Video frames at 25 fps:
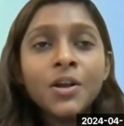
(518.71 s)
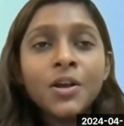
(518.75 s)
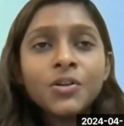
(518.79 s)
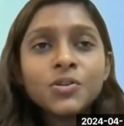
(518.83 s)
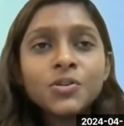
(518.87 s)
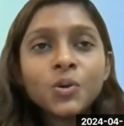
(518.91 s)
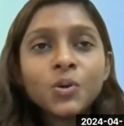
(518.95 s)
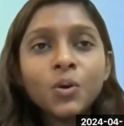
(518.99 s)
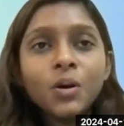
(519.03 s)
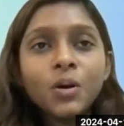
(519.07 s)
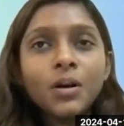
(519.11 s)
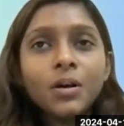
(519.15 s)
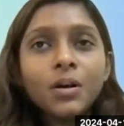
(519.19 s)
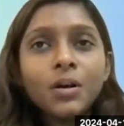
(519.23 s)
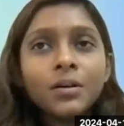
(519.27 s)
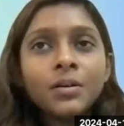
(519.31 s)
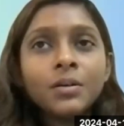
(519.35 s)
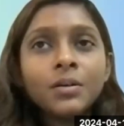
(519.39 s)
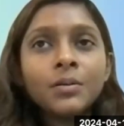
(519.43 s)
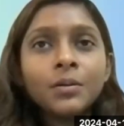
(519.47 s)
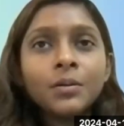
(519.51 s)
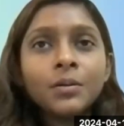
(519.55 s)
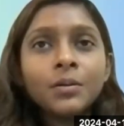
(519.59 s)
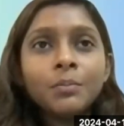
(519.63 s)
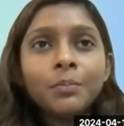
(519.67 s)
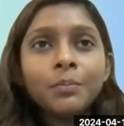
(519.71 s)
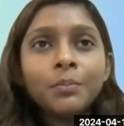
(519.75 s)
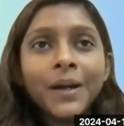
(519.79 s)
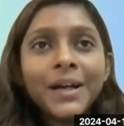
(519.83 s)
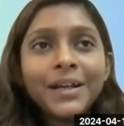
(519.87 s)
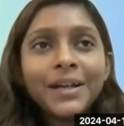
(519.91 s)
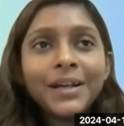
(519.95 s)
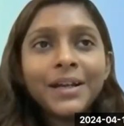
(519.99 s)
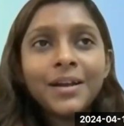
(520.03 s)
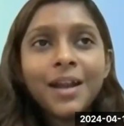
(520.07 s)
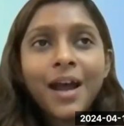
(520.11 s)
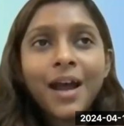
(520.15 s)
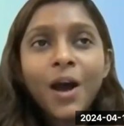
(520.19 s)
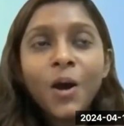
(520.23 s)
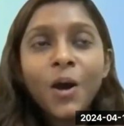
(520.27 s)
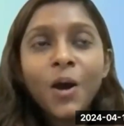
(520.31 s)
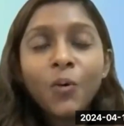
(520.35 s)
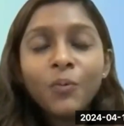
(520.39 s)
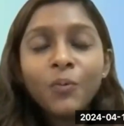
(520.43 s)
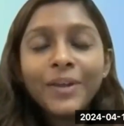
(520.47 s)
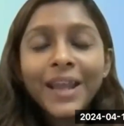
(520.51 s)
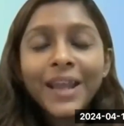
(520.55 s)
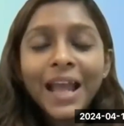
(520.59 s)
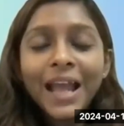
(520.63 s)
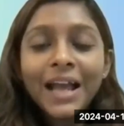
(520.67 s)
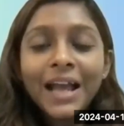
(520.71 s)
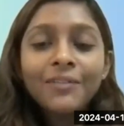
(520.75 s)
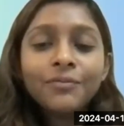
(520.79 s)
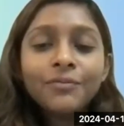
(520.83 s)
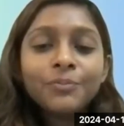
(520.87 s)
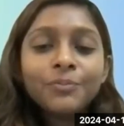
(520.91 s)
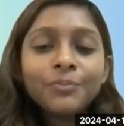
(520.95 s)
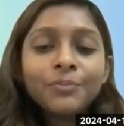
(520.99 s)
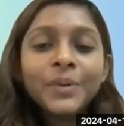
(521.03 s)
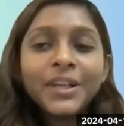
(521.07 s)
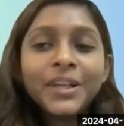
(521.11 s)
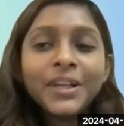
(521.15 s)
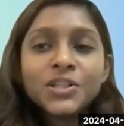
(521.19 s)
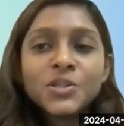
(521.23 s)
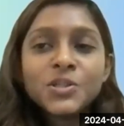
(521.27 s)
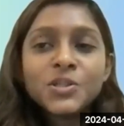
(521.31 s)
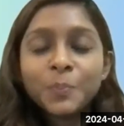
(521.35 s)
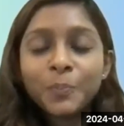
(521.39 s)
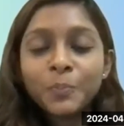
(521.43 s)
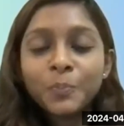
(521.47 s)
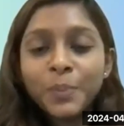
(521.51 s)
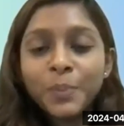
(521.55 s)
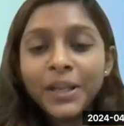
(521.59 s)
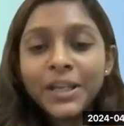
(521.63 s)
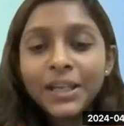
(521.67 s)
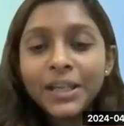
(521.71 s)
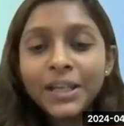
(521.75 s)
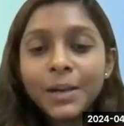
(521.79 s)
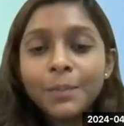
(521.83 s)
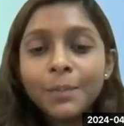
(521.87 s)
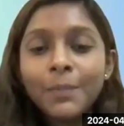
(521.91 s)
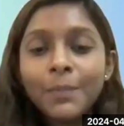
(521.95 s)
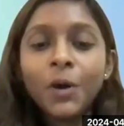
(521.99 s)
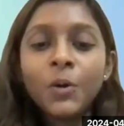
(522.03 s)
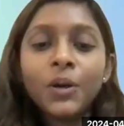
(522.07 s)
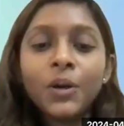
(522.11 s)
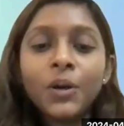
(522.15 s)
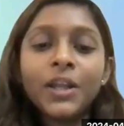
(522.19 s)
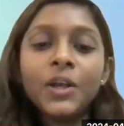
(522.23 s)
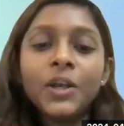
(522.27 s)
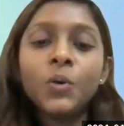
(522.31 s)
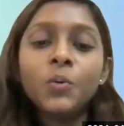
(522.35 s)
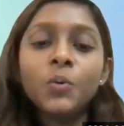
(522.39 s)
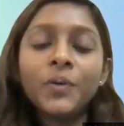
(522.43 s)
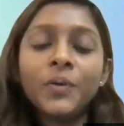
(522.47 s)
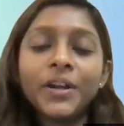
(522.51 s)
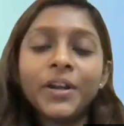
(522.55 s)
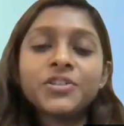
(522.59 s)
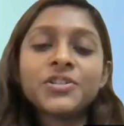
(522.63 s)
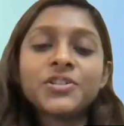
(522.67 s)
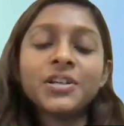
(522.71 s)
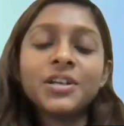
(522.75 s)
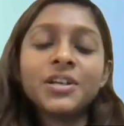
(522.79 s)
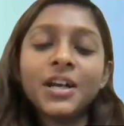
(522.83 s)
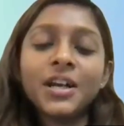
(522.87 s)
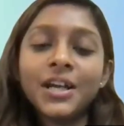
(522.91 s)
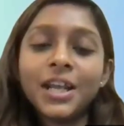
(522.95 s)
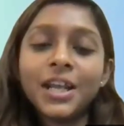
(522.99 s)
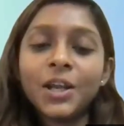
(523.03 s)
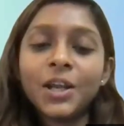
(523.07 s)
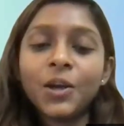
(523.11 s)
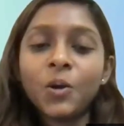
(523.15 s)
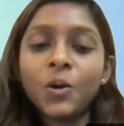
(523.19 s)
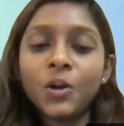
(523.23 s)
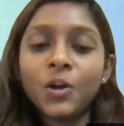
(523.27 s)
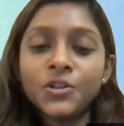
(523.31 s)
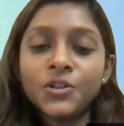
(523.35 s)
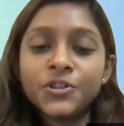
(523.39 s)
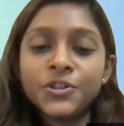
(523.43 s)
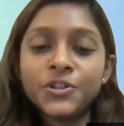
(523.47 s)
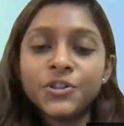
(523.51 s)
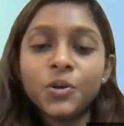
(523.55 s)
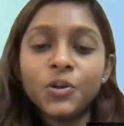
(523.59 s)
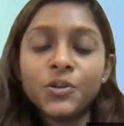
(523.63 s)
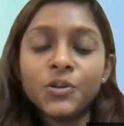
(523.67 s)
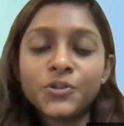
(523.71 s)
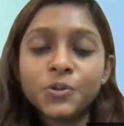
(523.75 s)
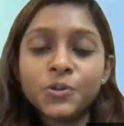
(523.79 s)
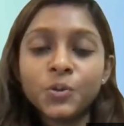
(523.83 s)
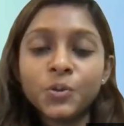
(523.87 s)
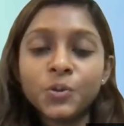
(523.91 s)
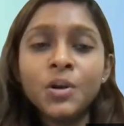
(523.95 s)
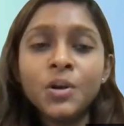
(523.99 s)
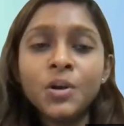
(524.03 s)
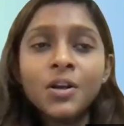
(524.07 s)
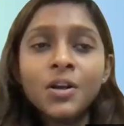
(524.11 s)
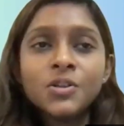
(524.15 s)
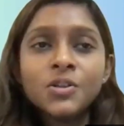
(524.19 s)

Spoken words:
So, but now we have been speaking about innovation and technology also.